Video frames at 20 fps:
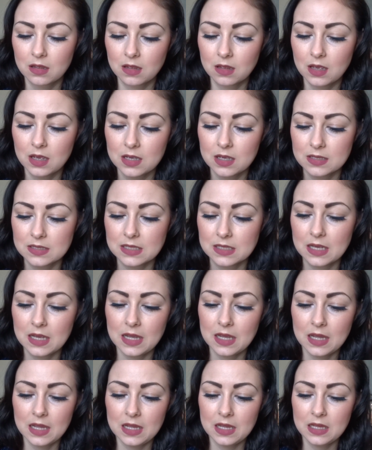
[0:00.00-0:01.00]
Has
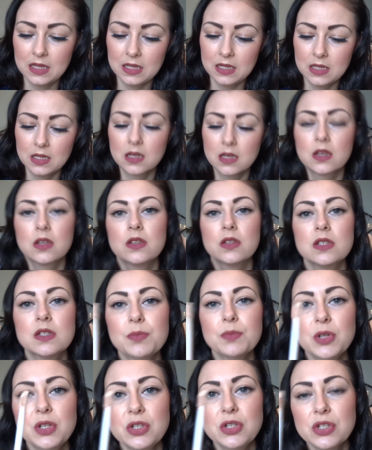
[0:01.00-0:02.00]
a
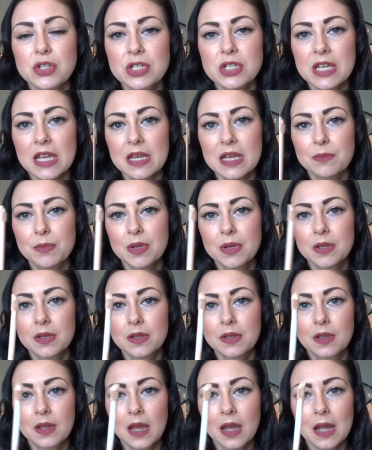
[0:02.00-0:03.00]
sponge tip
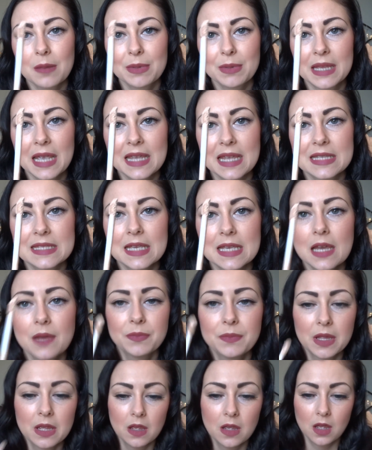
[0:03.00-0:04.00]
applicator.
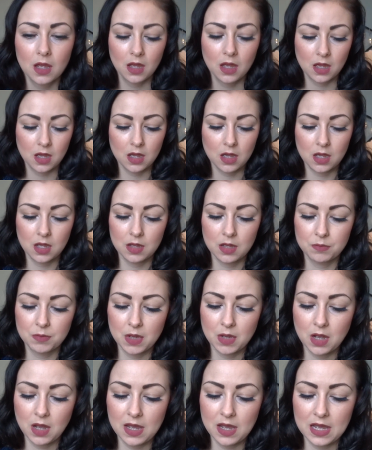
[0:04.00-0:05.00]

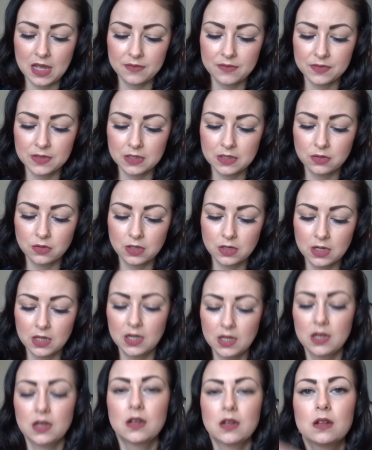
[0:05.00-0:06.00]
I have the
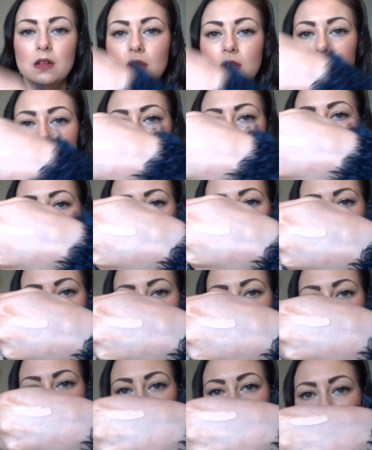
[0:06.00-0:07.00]
colour
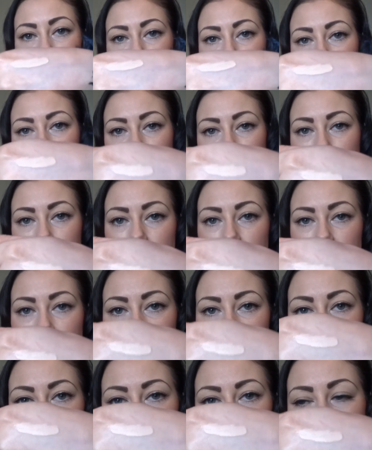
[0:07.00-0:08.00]
Fair, which is the
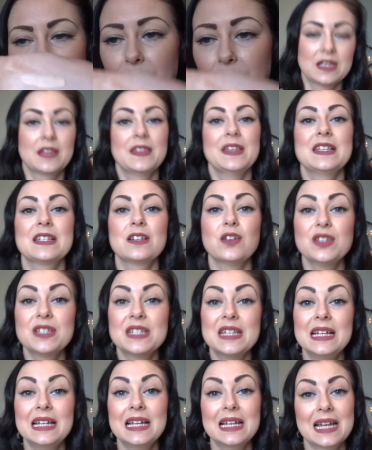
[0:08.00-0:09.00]
palest This
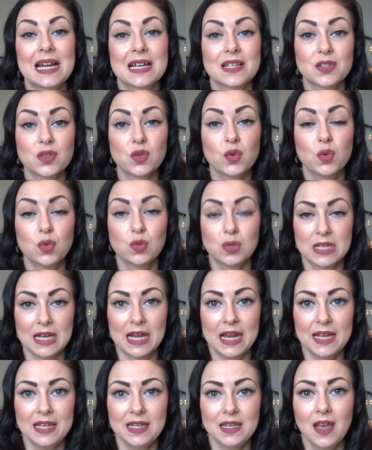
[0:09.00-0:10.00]
concealer lasts all
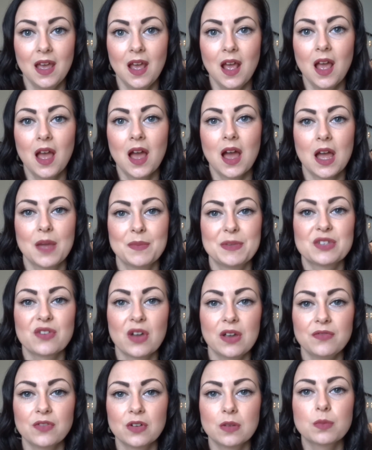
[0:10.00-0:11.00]
day. It's
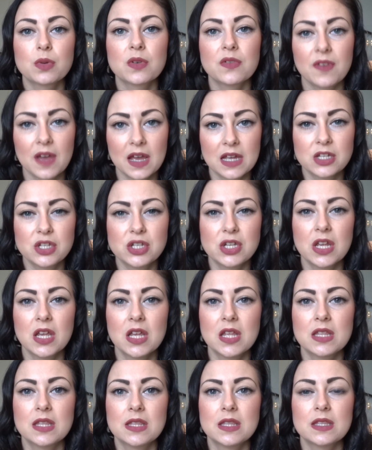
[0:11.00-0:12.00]
great for
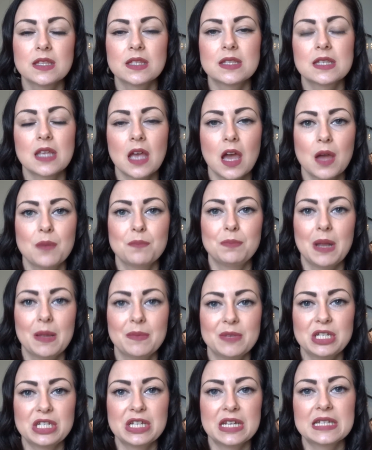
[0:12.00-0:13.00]
imperfections,
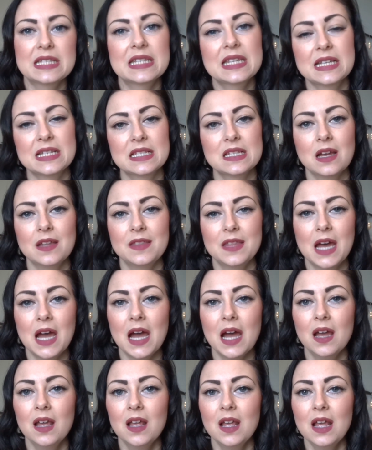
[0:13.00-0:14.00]
blemishes, things like
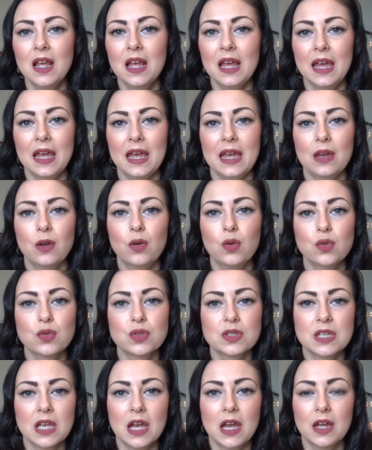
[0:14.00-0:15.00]
that. It
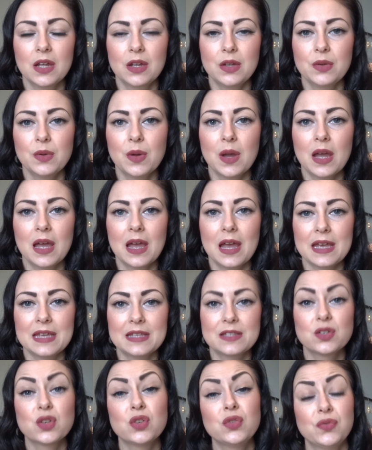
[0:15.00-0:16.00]
also
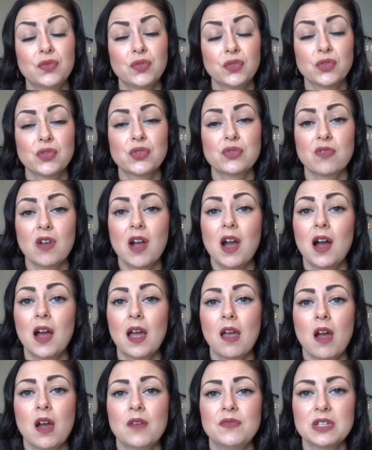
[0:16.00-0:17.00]
is good for under
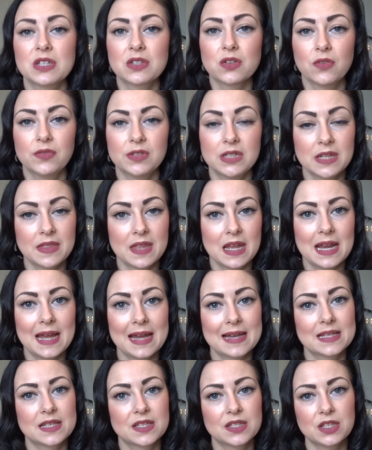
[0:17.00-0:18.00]
eye, I've discovered in the
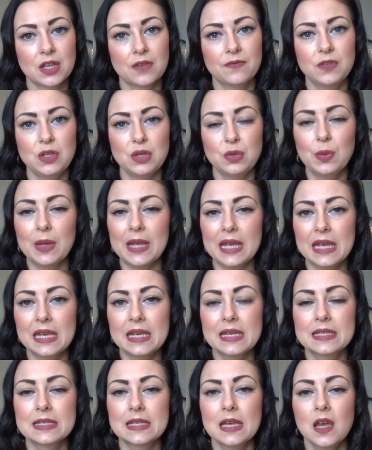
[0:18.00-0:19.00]
last few
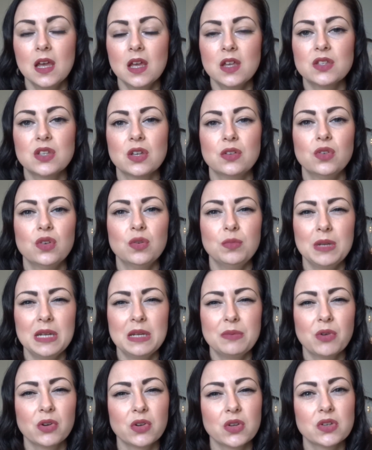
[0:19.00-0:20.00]
weeks. So normally
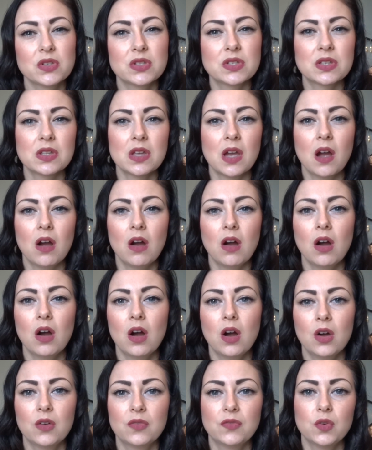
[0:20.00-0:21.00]
products that
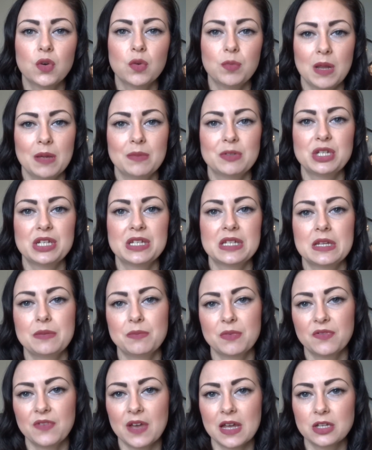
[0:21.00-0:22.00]
are for blemishes and
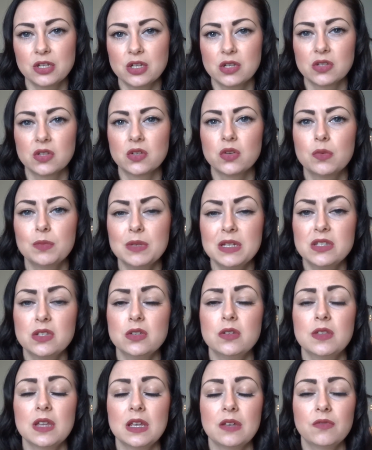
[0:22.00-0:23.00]
imperfections are normally too
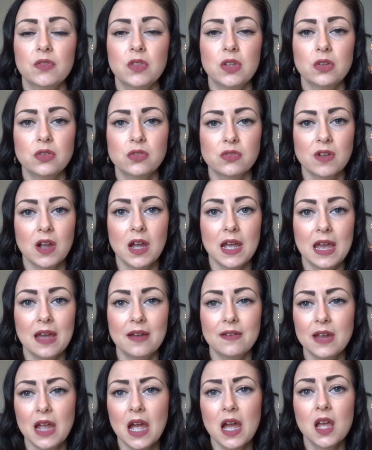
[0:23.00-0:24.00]
thick for the under eye
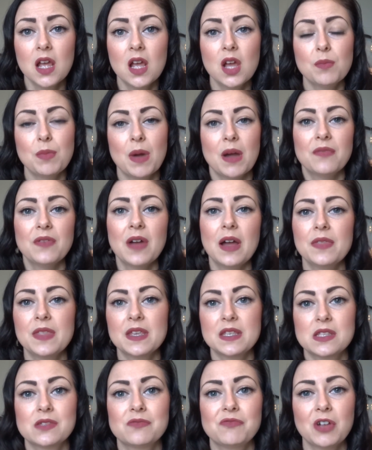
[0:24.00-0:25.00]
area, but I found
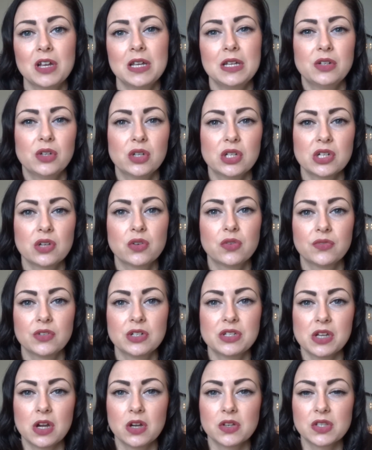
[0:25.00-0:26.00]
this is really good at covering
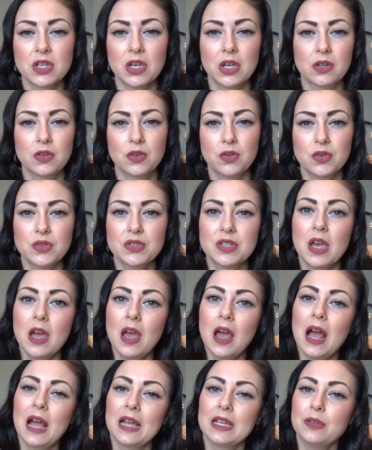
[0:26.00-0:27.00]
dark circles,
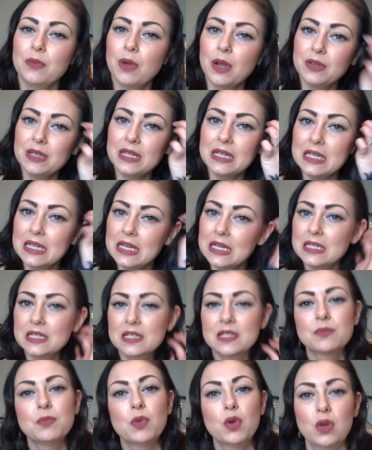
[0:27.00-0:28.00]
and you only need a
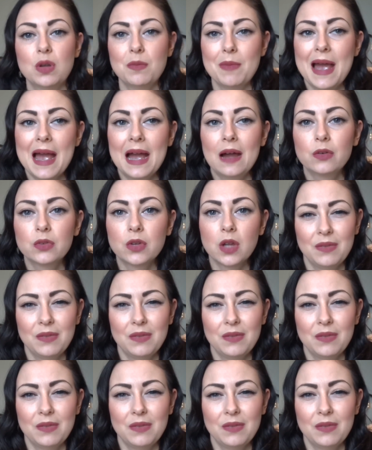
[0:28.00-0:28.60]
small amount.